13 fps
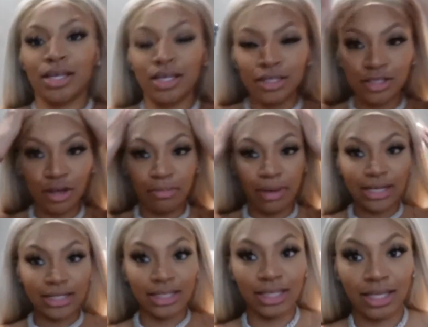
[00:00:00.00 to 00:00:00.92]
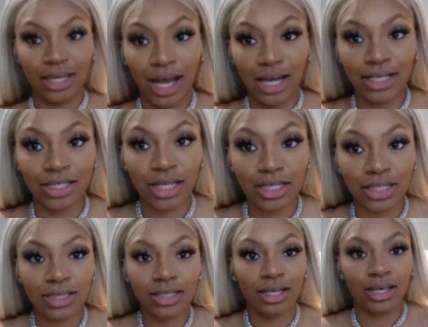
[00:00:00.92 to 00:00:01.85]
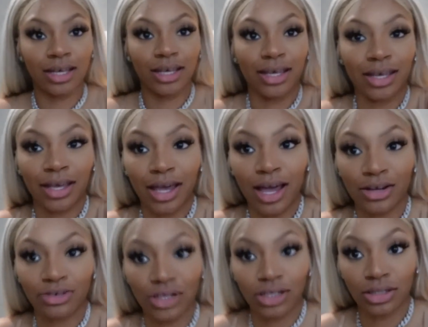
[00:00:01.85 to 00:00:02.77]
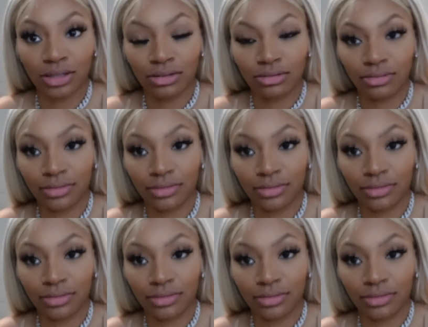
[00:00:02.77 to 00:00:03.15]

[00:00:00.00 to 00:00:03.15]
So, basically, I just got dressed.